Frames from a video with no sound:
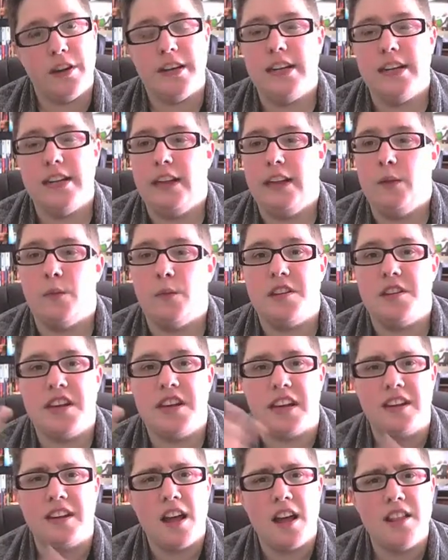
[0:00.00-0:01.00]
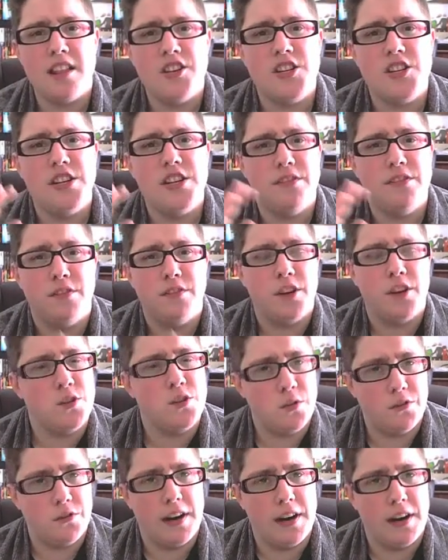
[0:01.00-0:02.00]
dealing with technology and
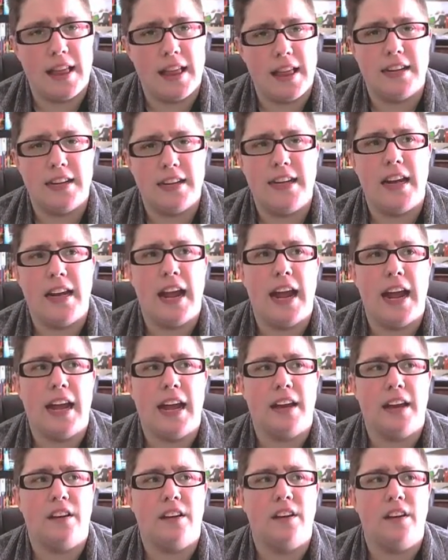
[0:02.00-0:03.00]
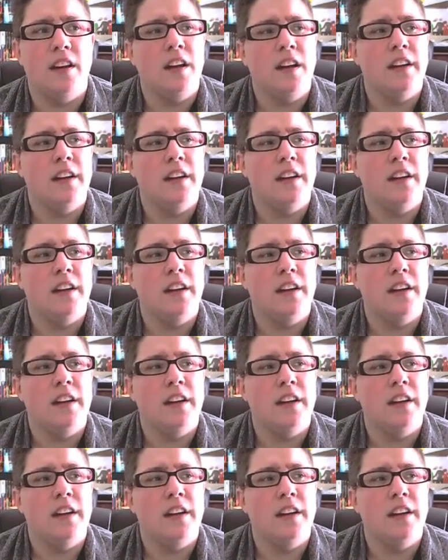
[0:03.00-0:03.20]
virtual reality and,